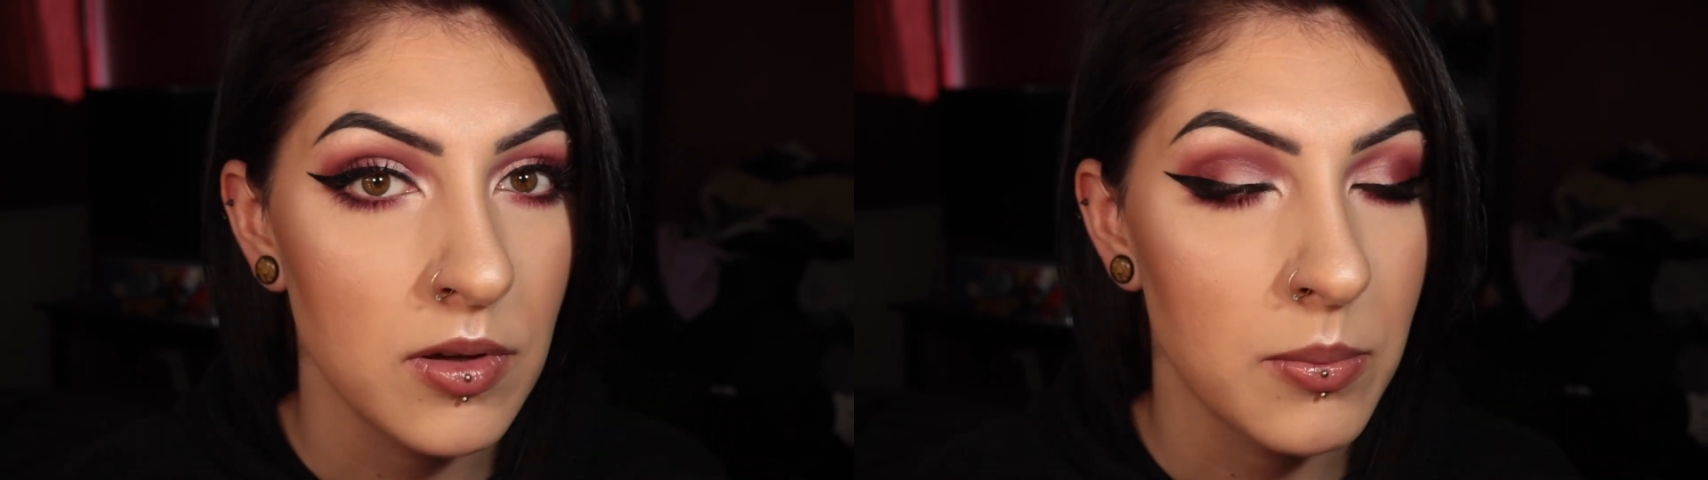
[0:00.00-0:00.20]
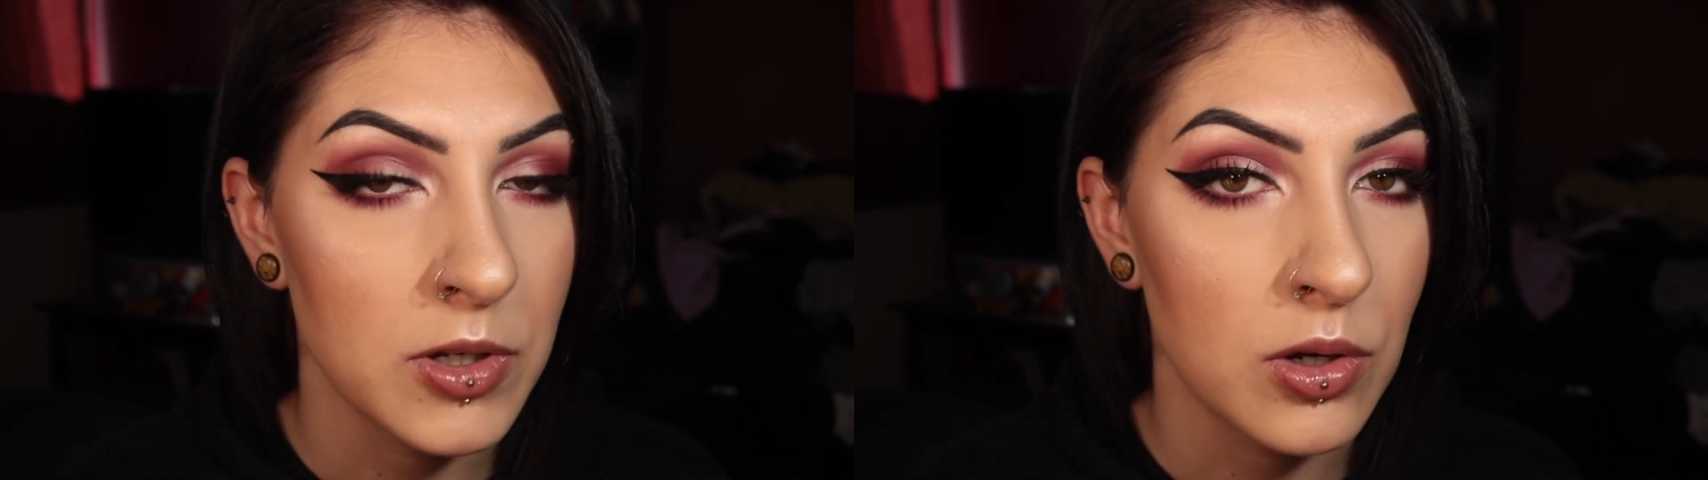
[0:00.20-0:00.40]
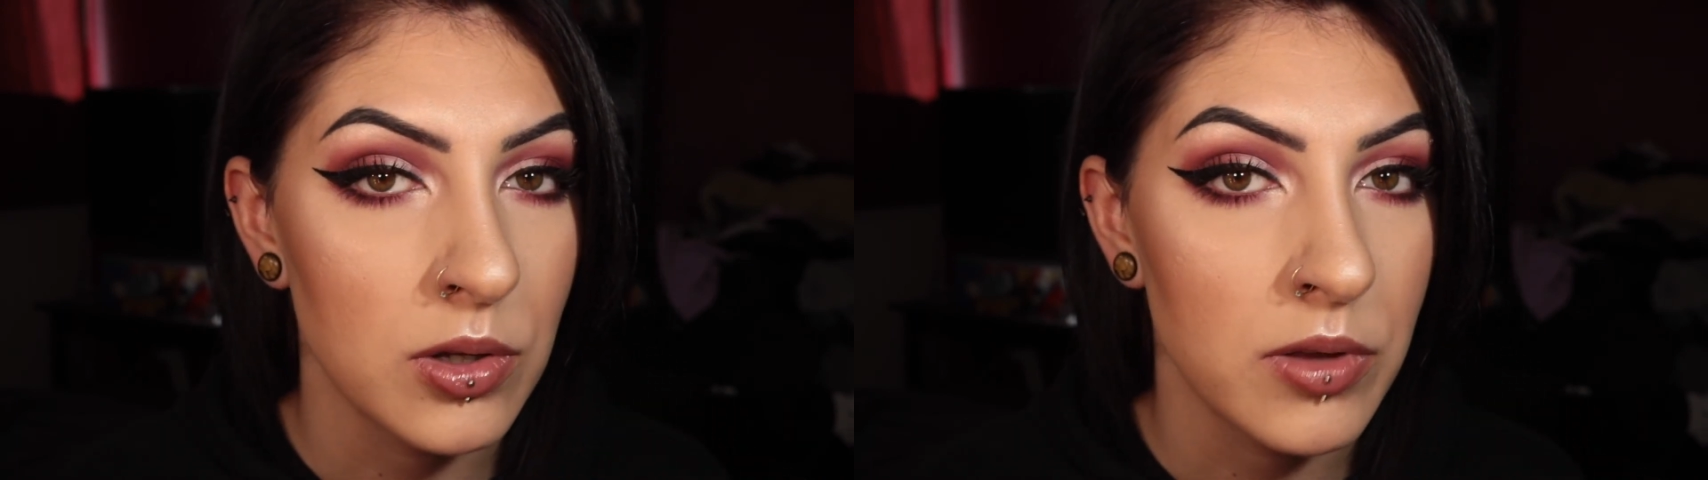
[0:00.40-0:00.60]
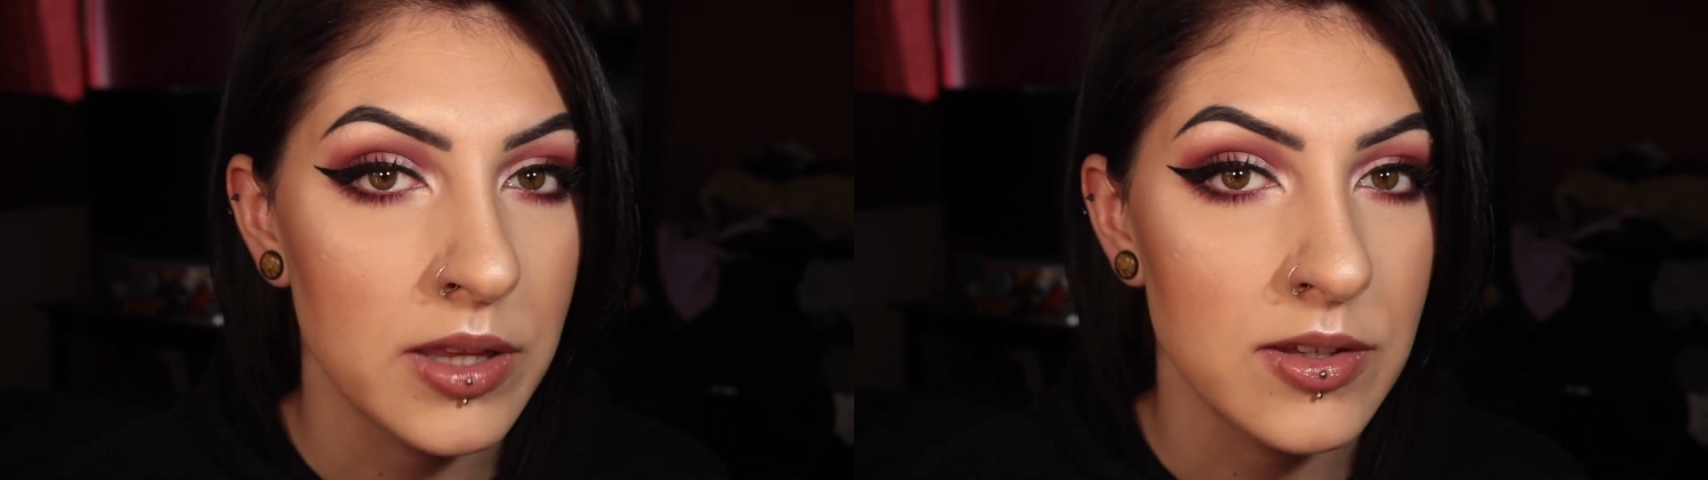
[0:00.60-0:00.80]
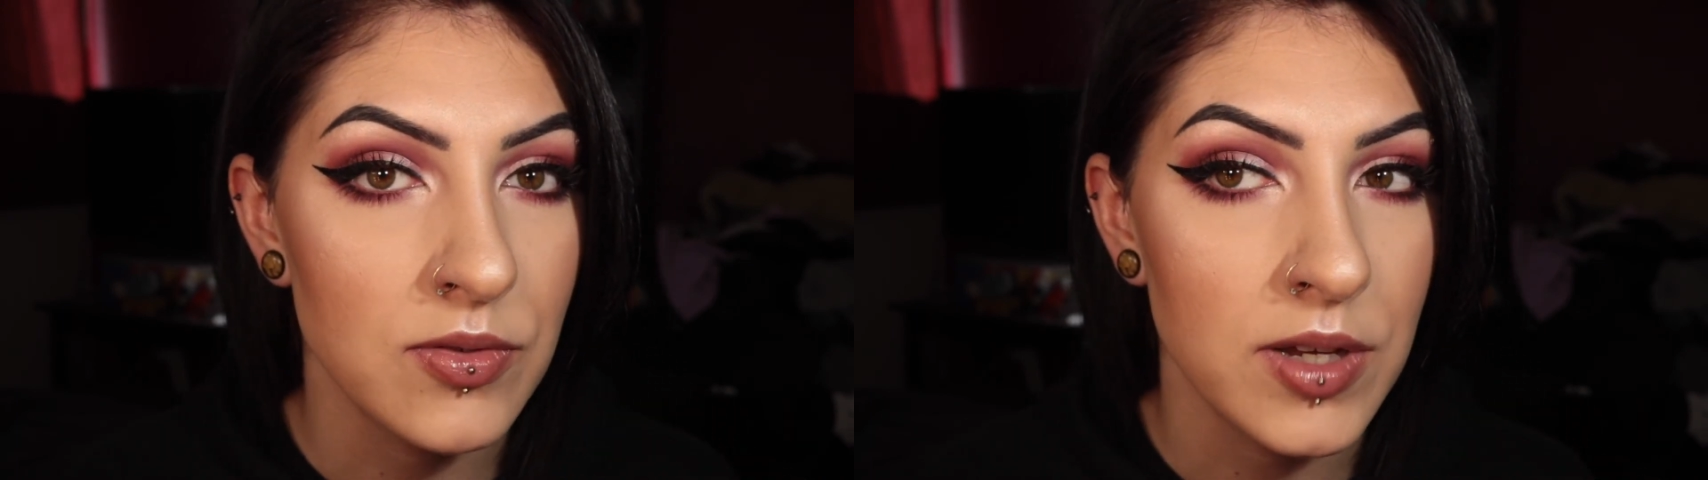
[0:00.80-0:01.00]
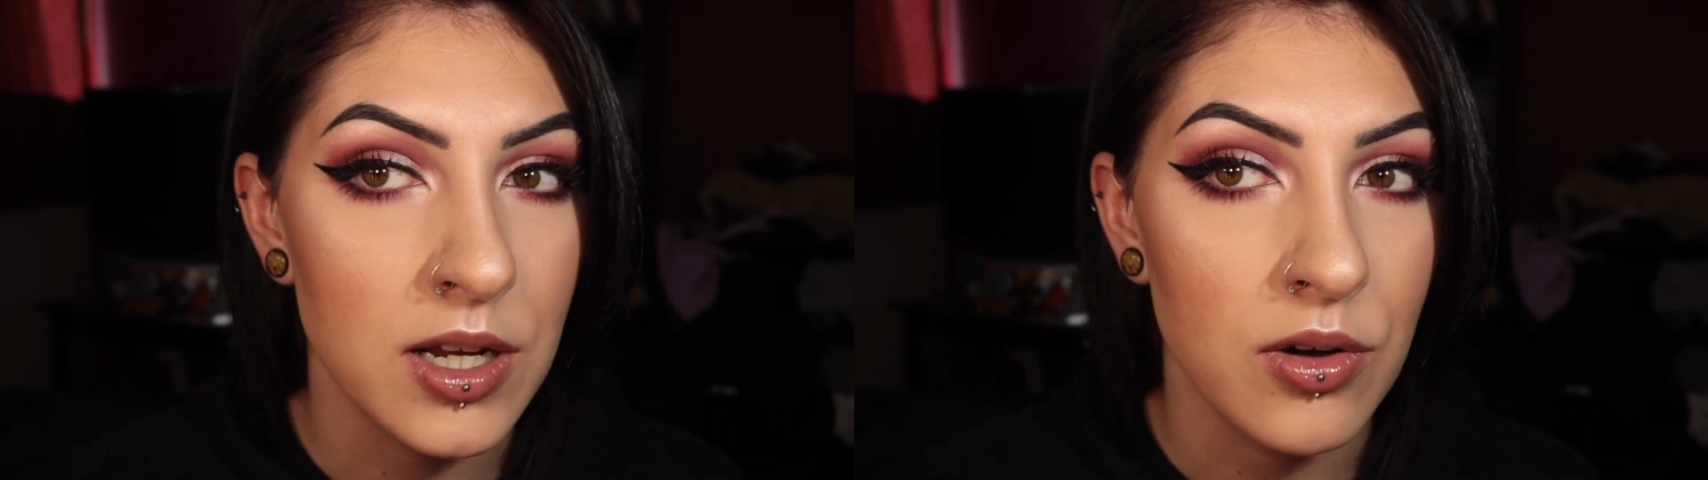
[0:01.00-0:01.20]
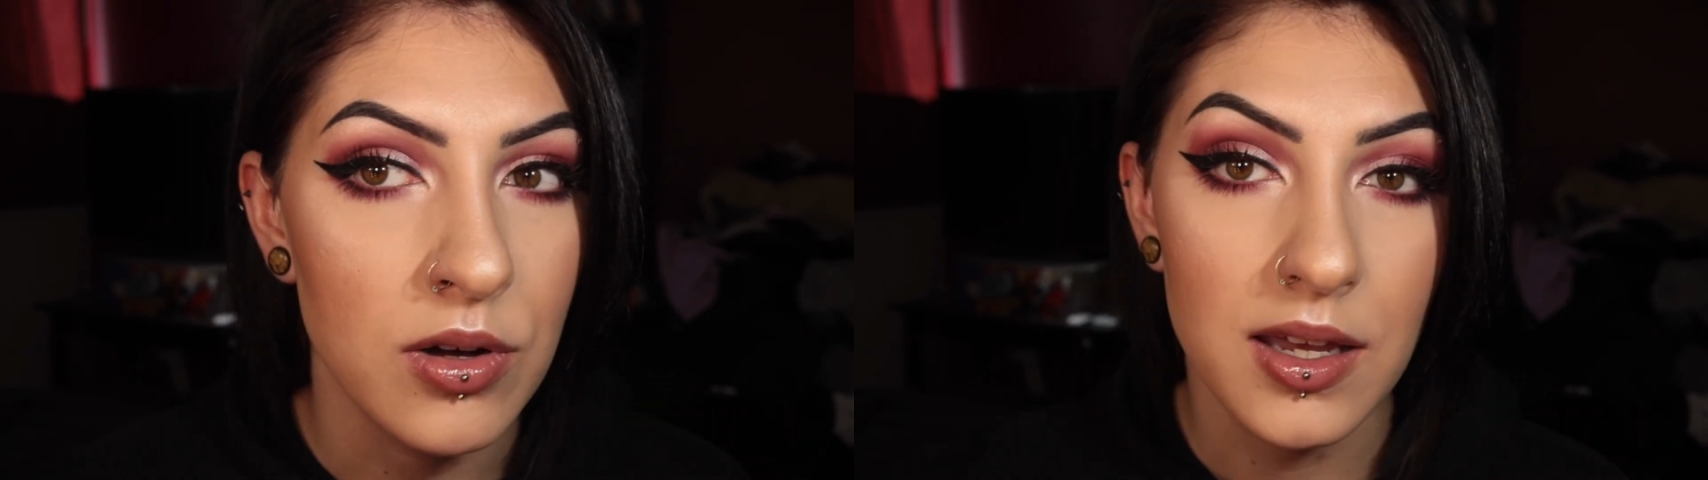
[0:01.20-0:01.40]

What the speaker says: let me know you like this video.